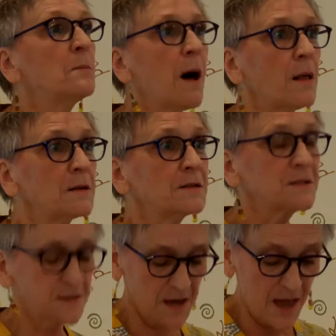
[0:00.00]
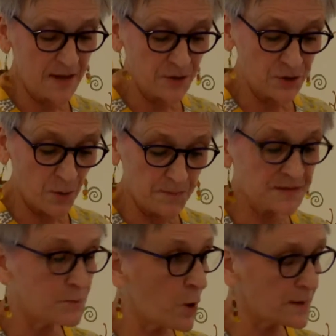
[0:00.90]
polished, and
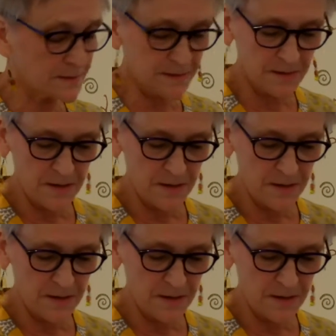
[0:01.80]
smart.